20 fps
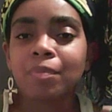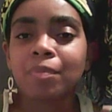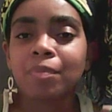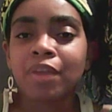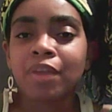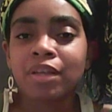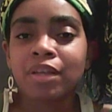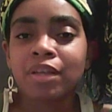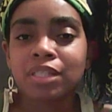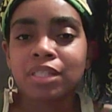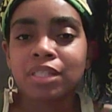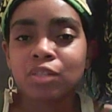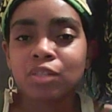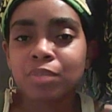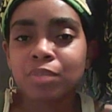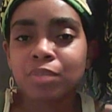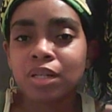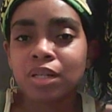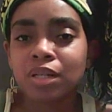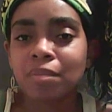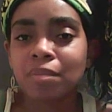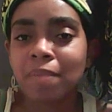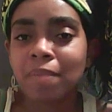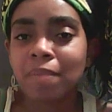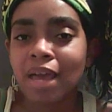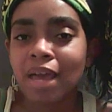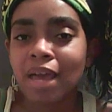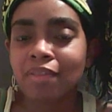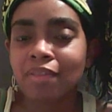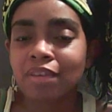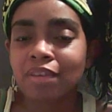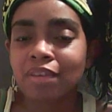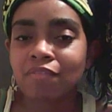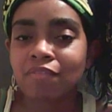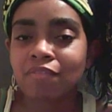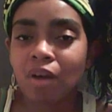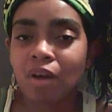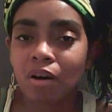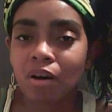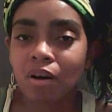There is a little bit of math
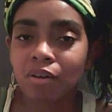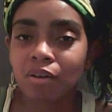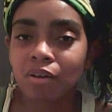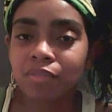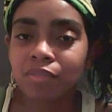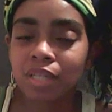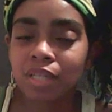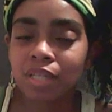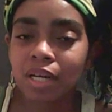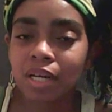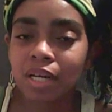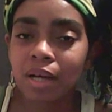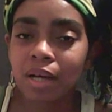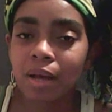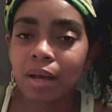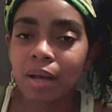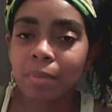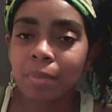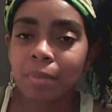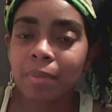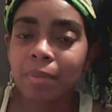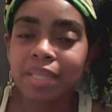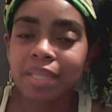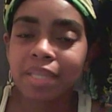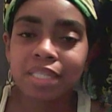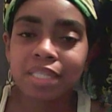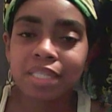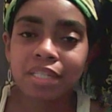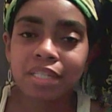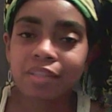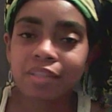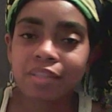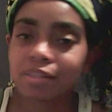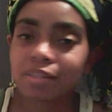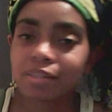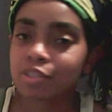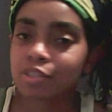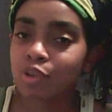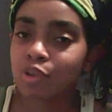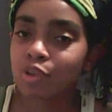involved, but basically
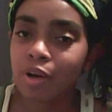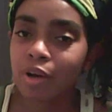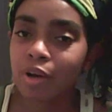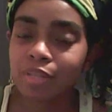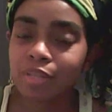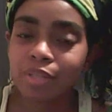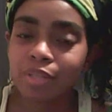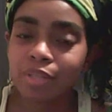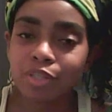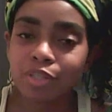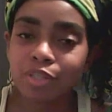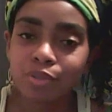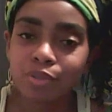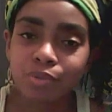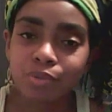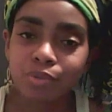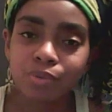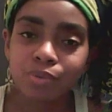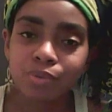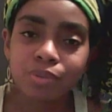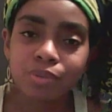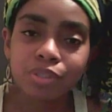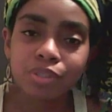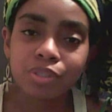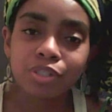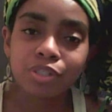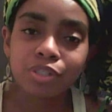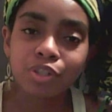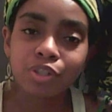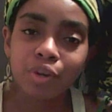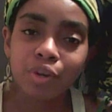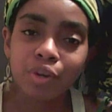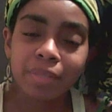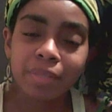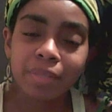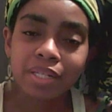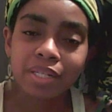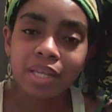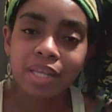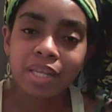there's a chart you can use to
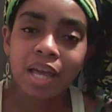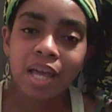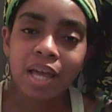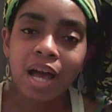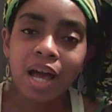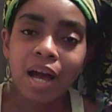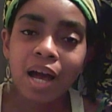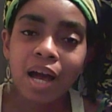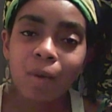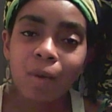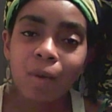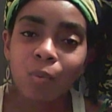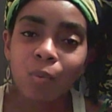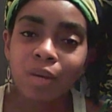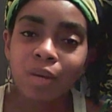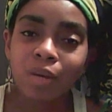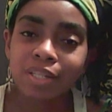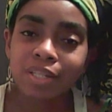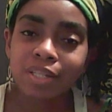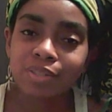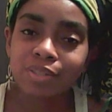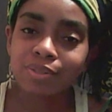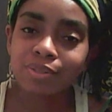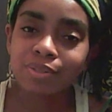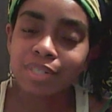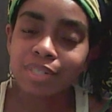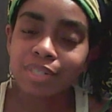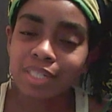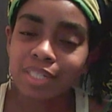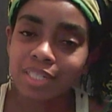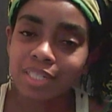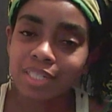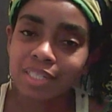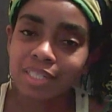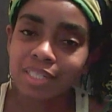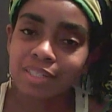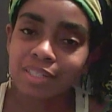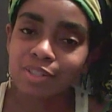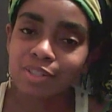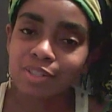determine what you're going to
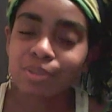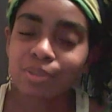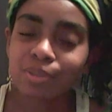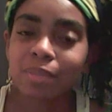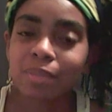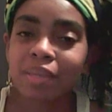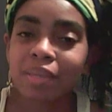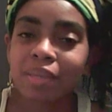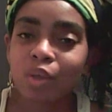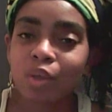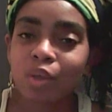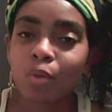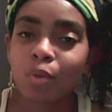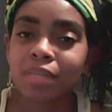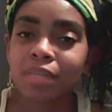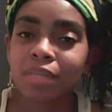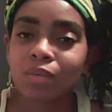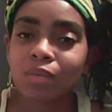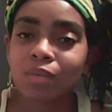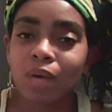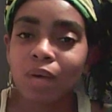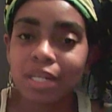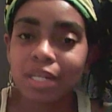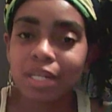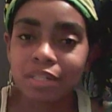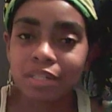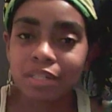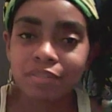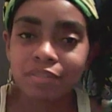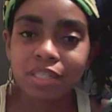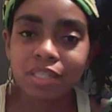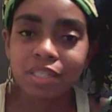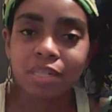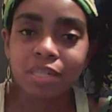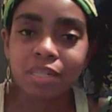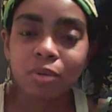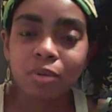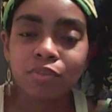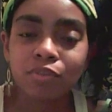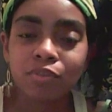need, to make the opening wide enough to
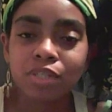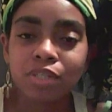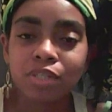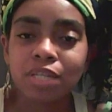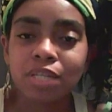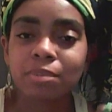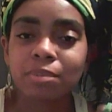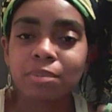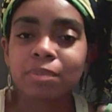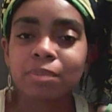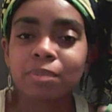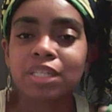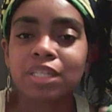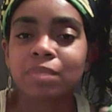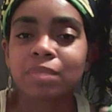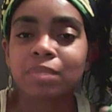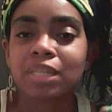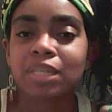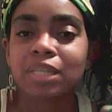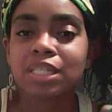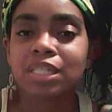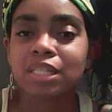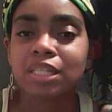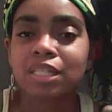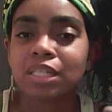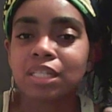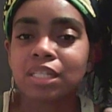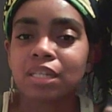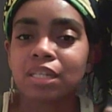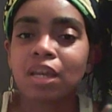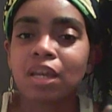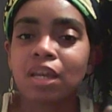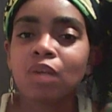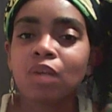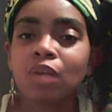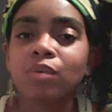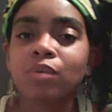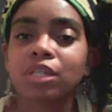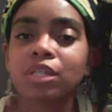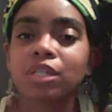get up over your hips. Because basically
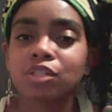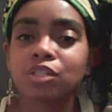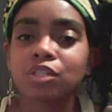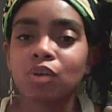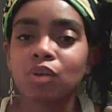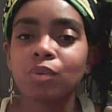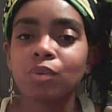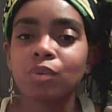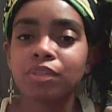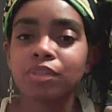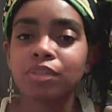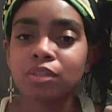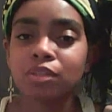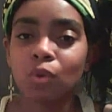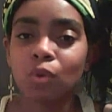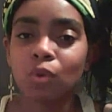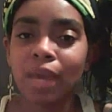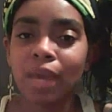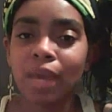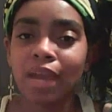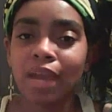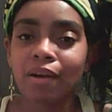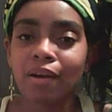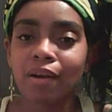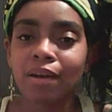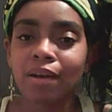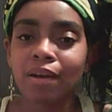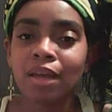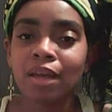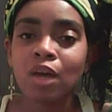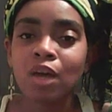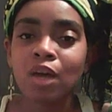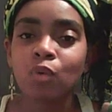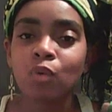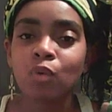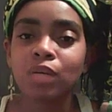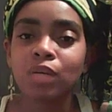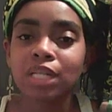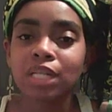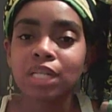we're going to start with a square.
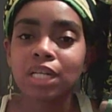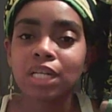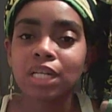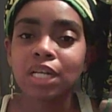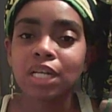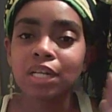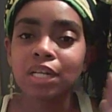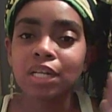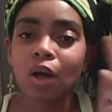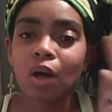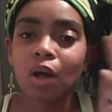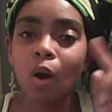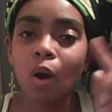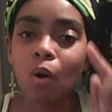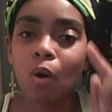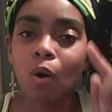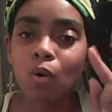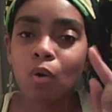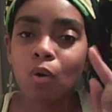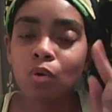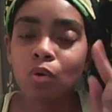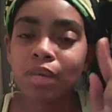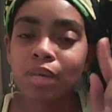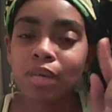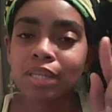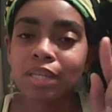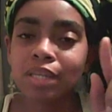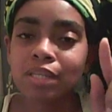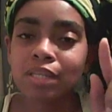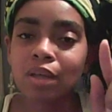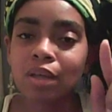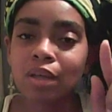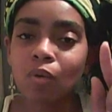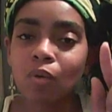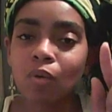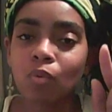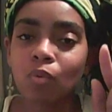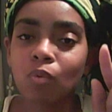We're going to cut a hole in